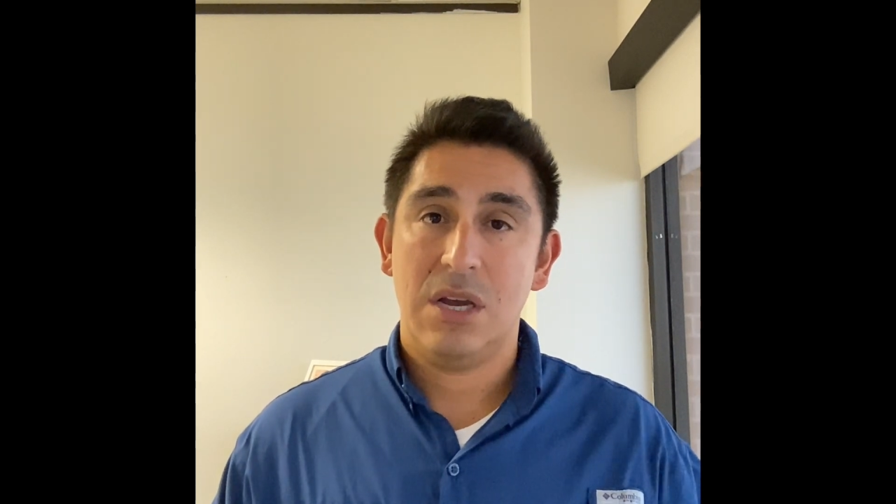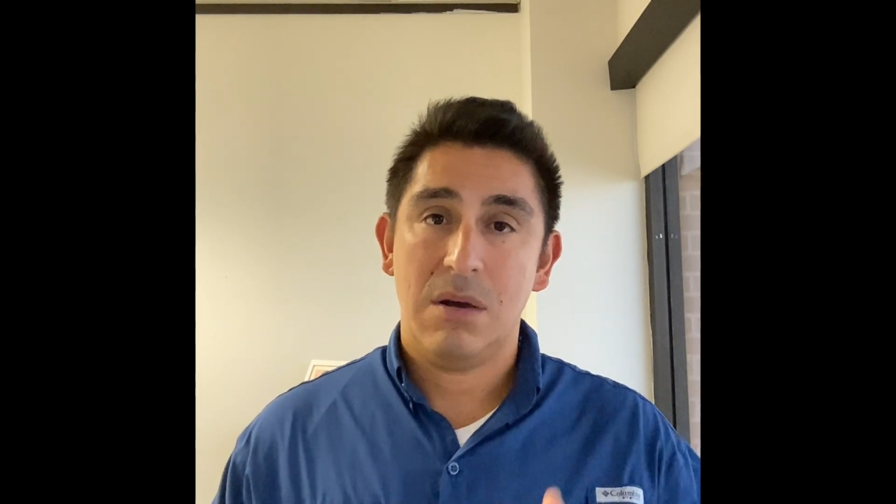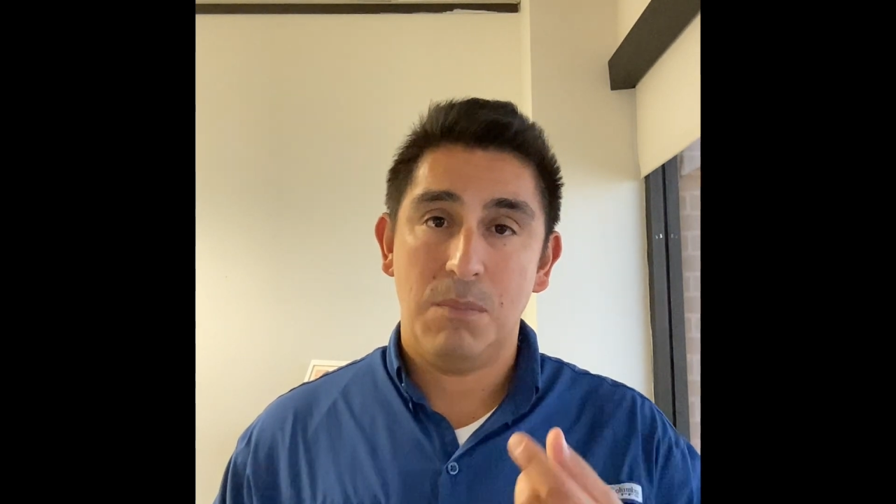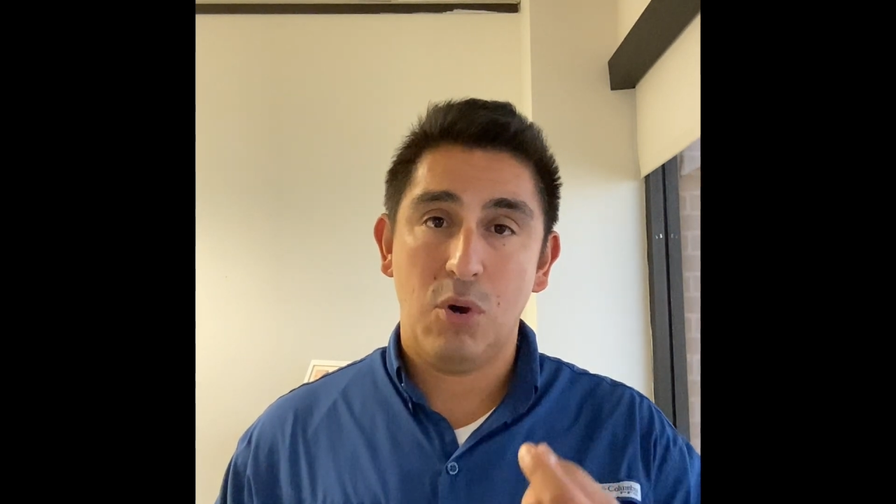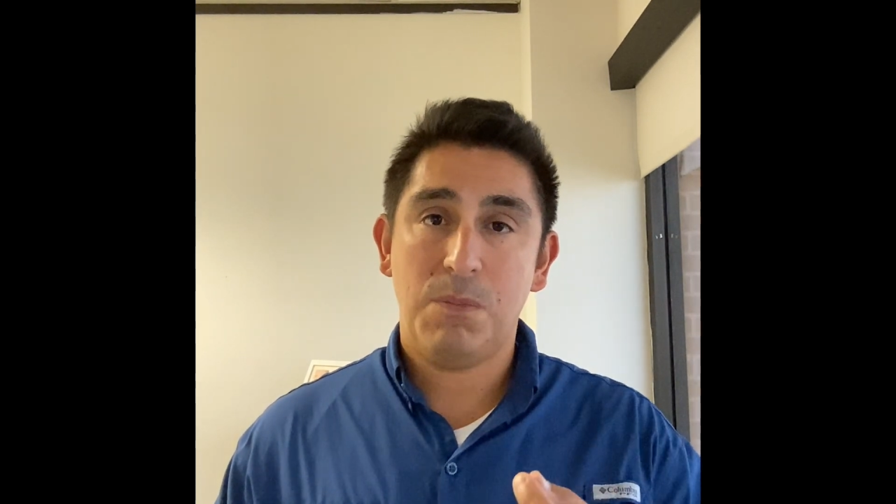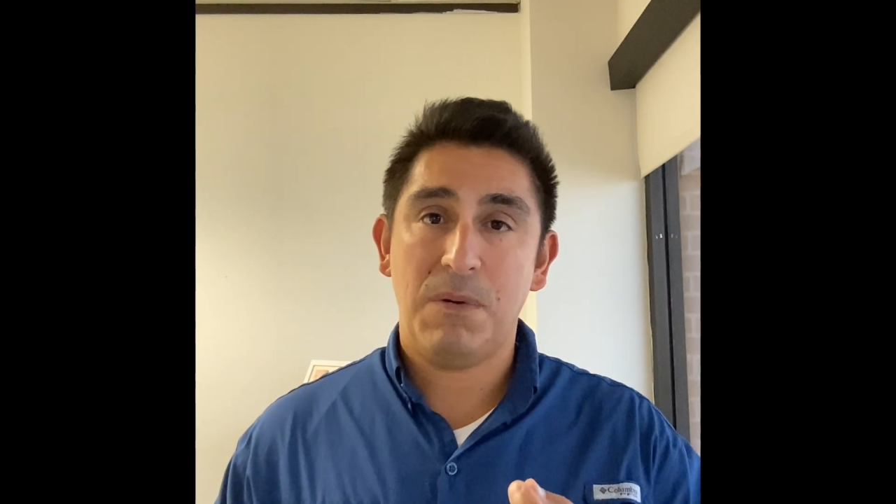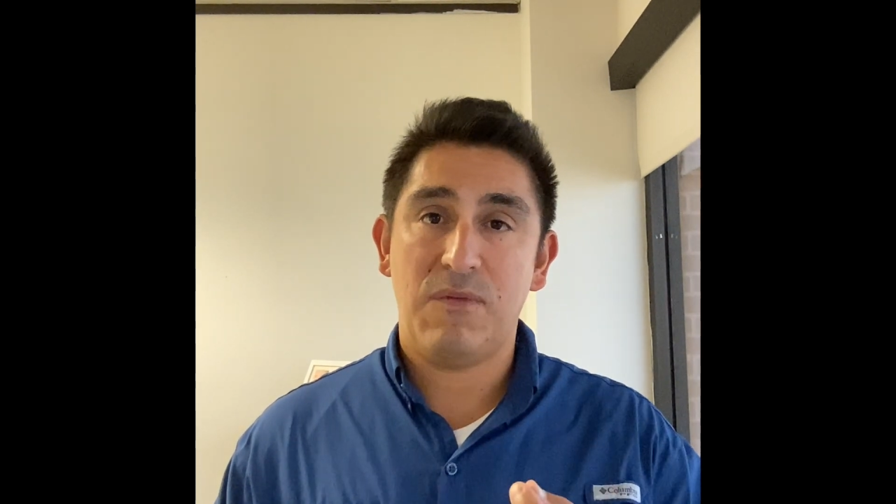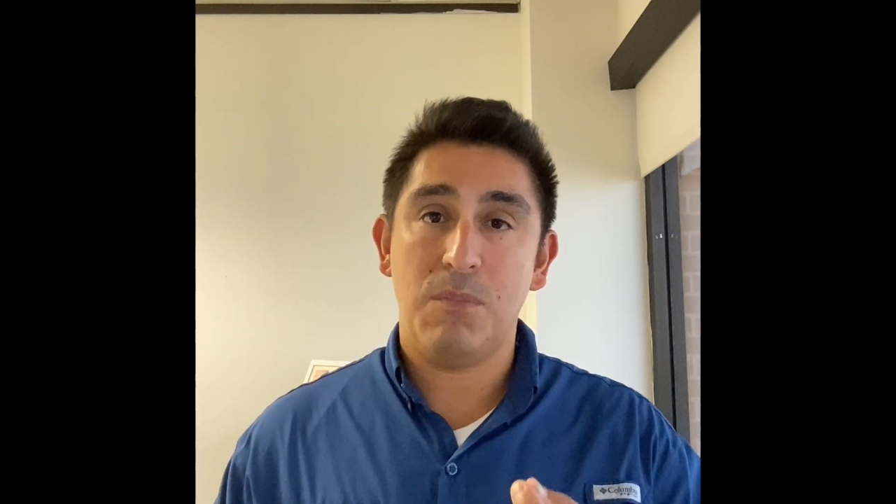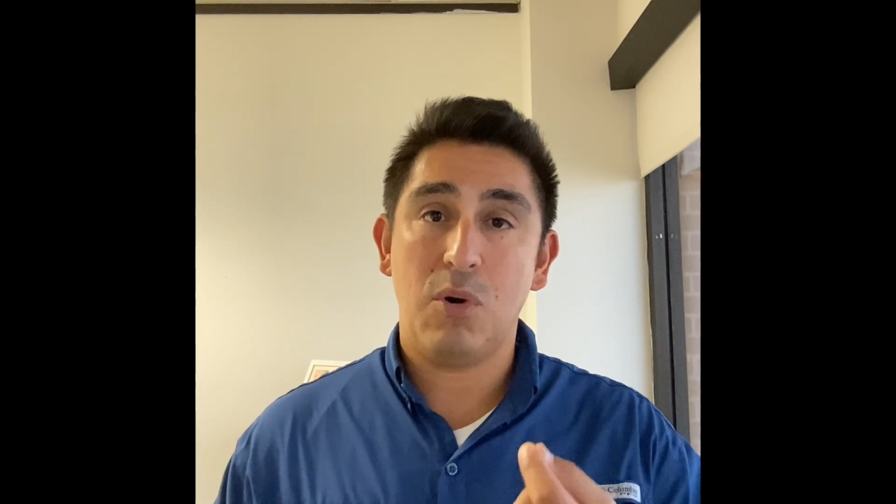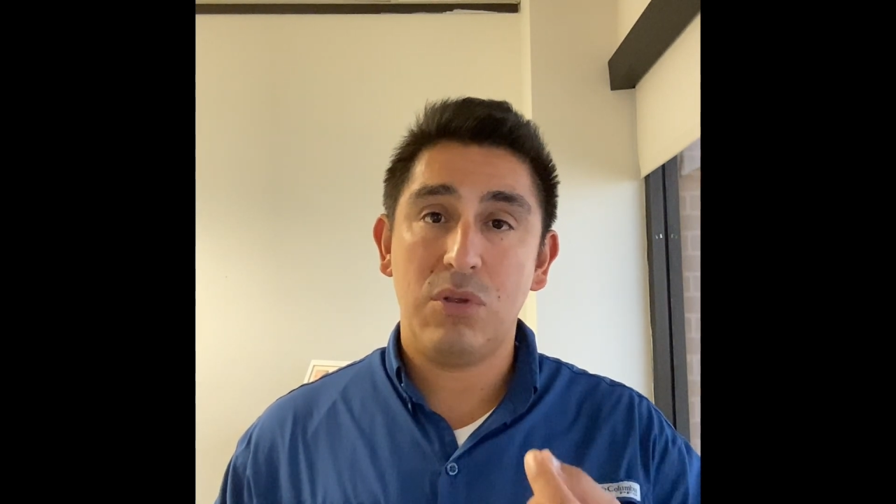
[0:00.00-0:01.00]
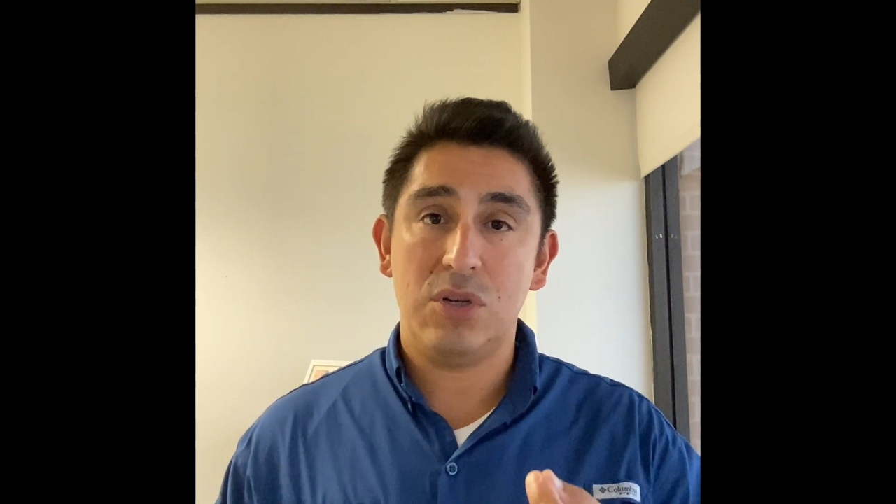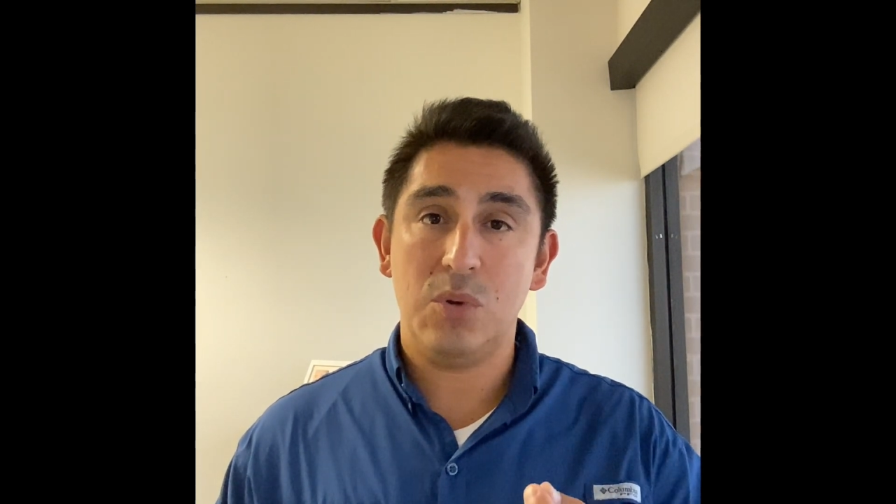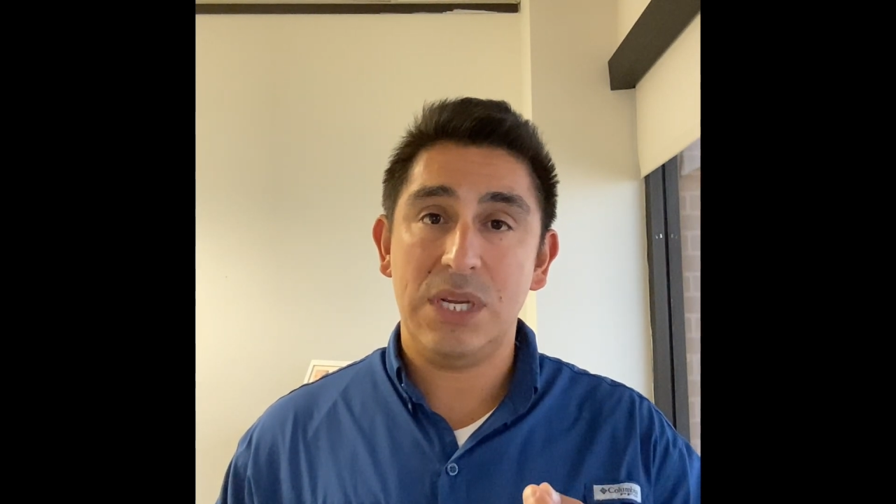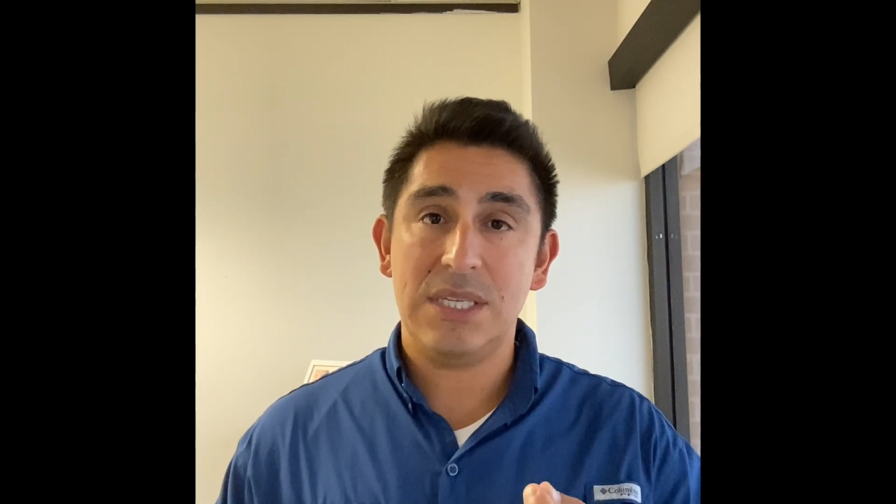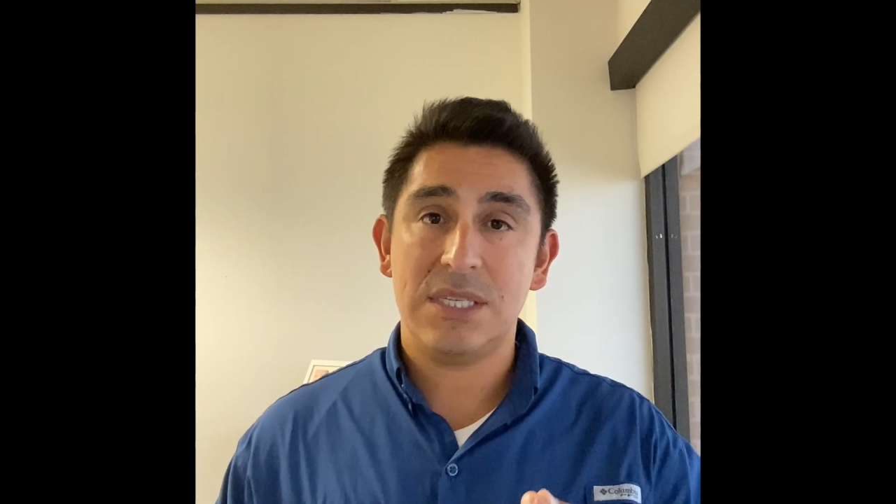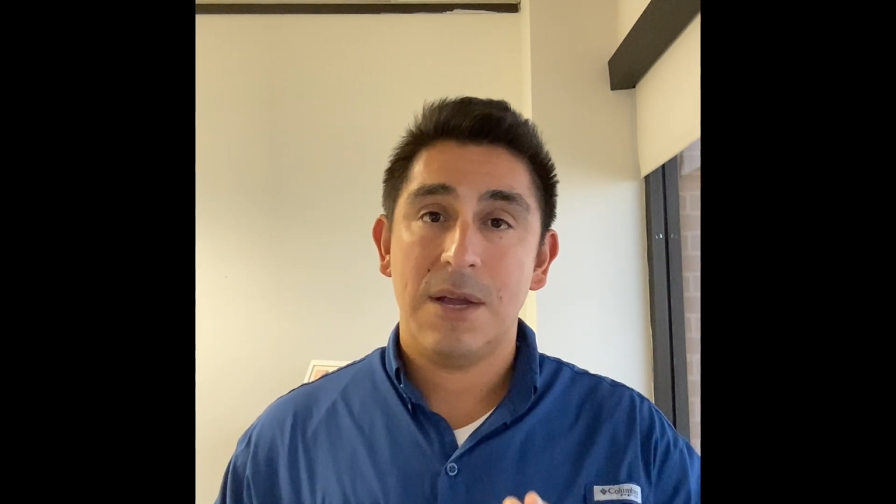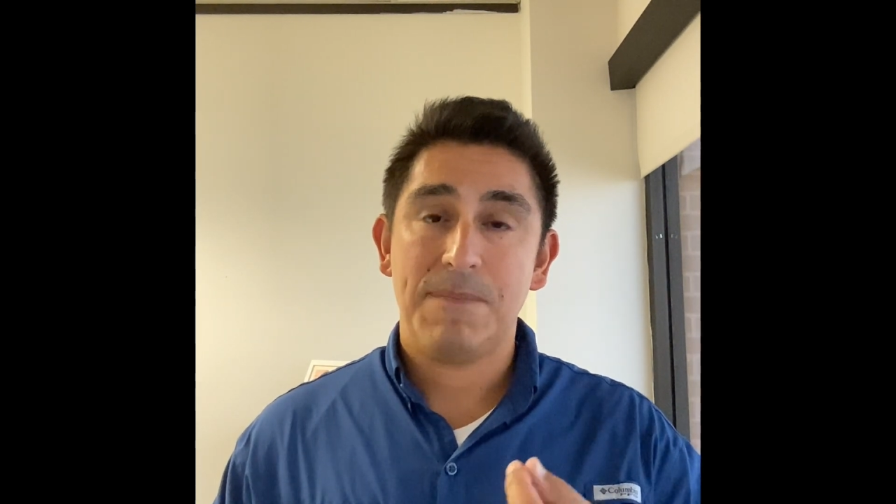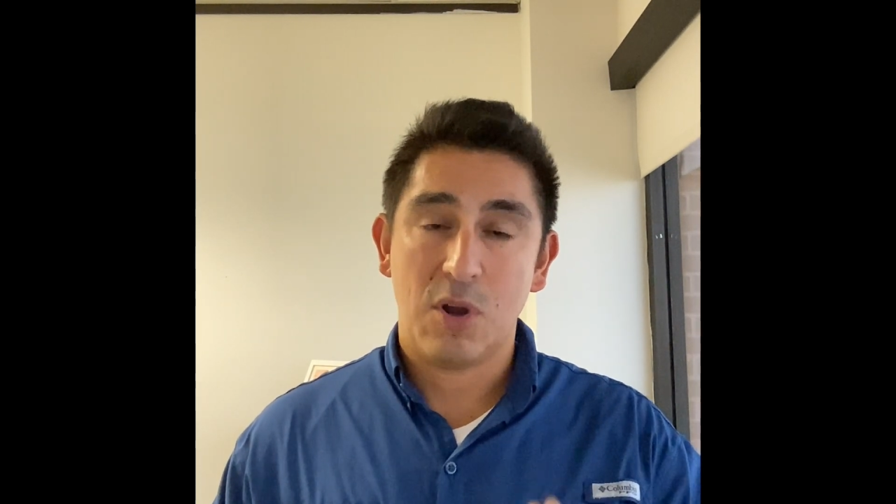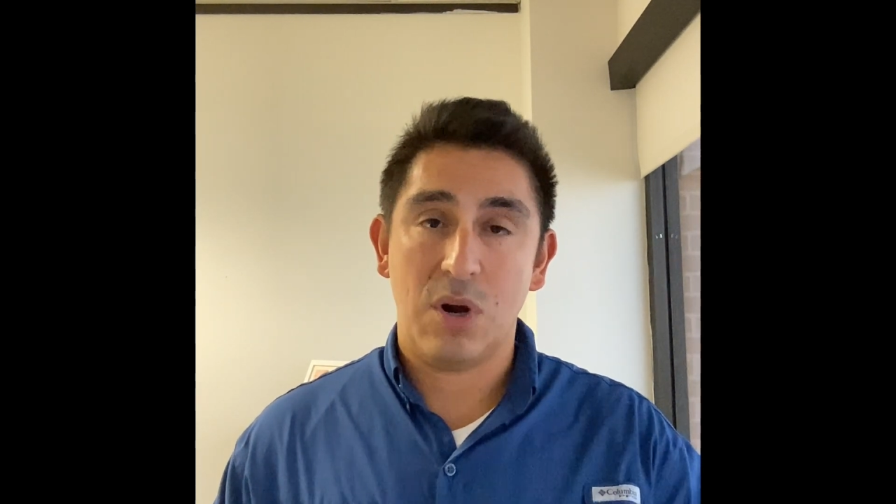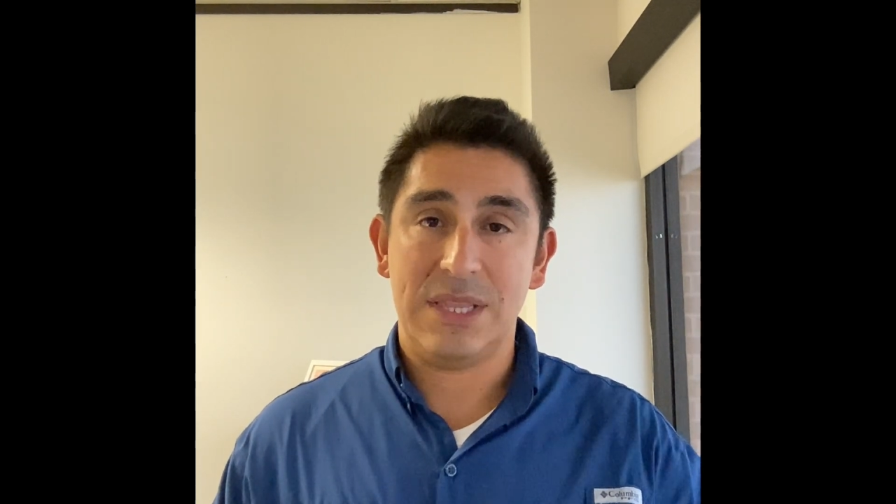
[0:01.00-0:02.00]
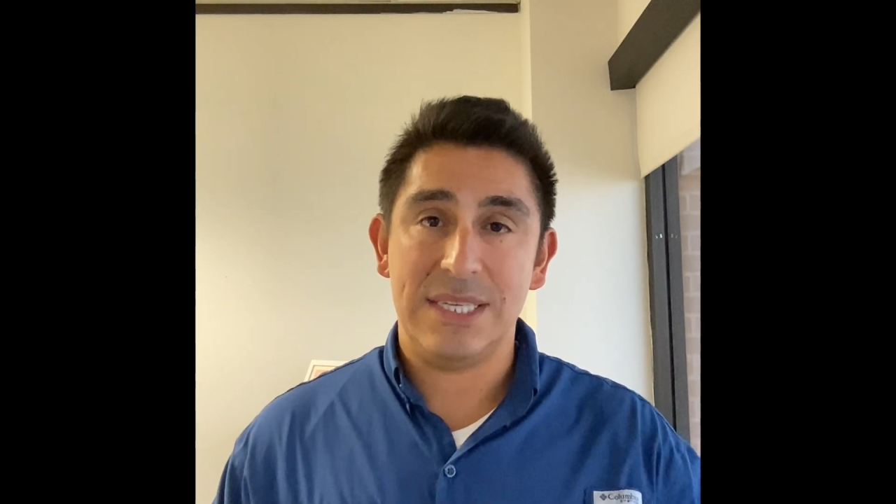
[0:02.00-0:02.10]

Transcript: both duties are at the